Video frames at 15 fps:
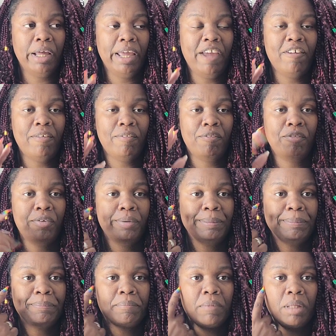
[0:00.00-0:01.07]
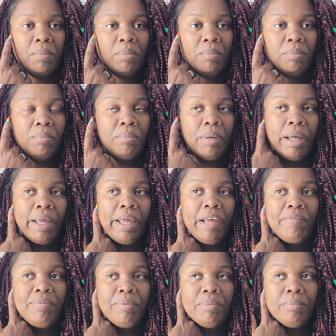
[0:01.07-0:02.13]
I have, I
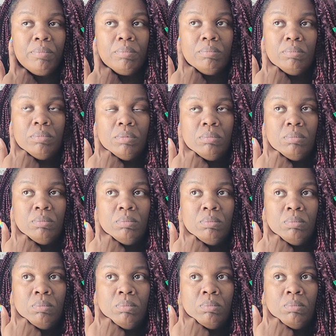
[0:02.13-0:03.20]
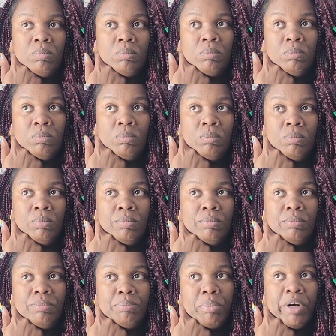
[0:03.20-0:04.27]
have, hmm,
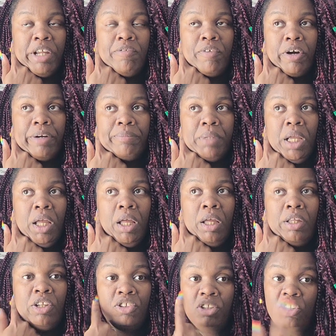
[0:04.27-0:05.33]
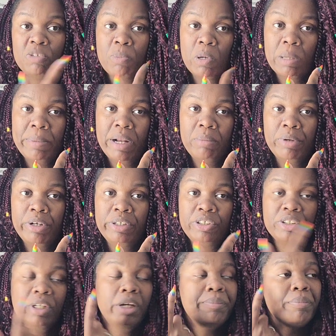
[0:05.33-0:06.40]
brain fart. You see the smoke coming out of my ear
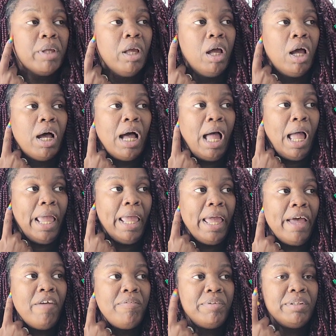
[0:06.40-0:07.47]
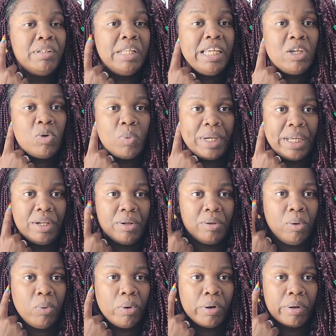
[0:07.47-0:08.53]
just now? I have liquid
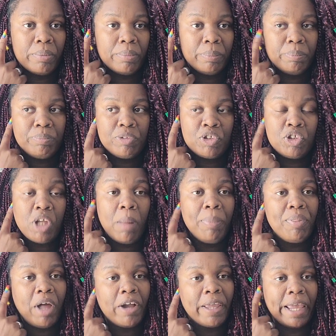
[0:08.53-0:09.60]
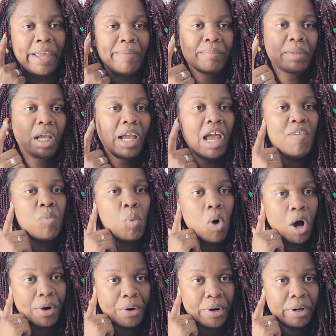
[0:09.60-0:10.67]
or some, okay, I have
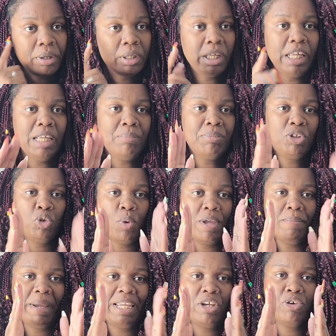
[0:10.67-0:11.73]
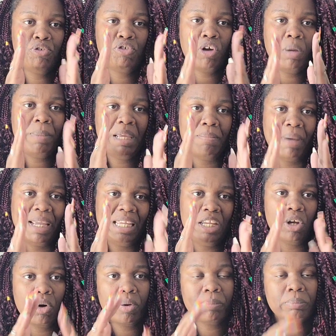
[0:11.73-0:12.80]
water in between my eardrum and my
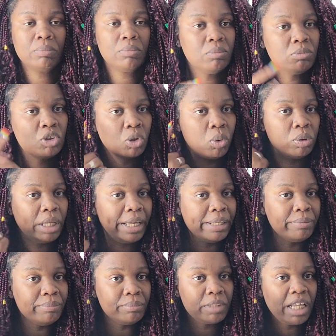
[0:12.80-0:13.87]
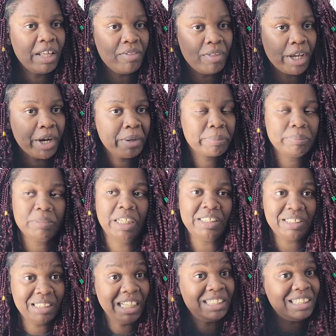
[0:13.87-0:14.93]
ear. So like in there,
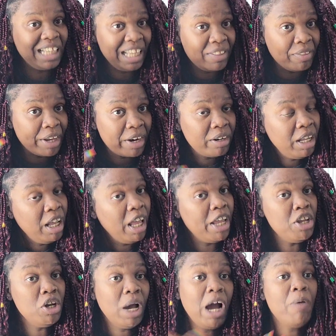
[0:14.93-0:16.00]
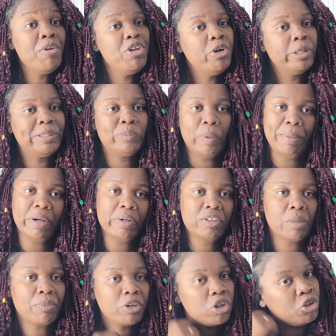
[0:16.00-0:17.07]
it's, it's in there. And you know how when you go swimming or
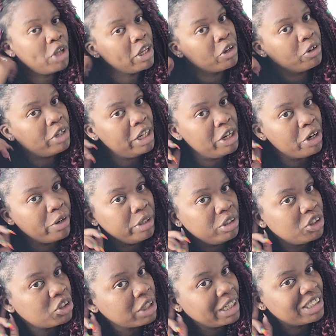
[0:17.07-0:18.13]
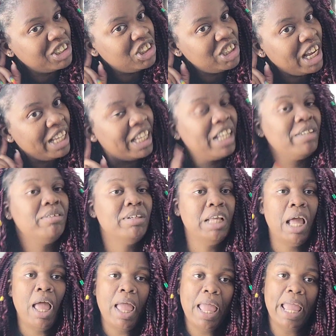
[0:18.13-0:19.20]
something, you take your ear and you just kind of shake it
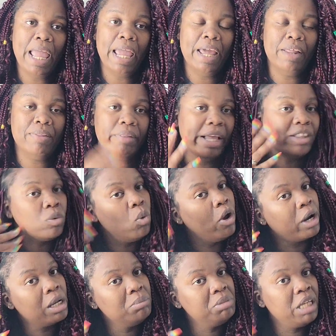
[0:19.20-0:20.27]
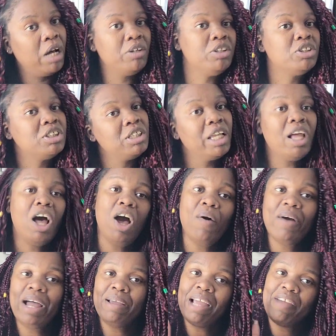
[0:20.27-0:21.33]
and like the water comes out, you're just like, oh,
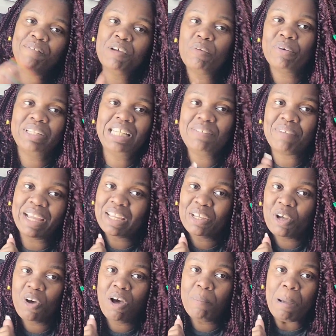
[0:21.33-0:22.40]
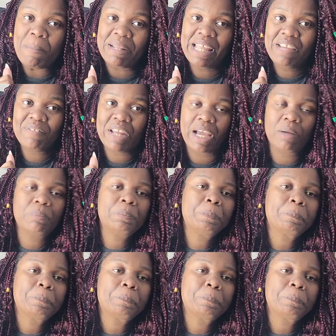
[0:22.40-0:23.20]
I, I feel relief. I can go on about my life now.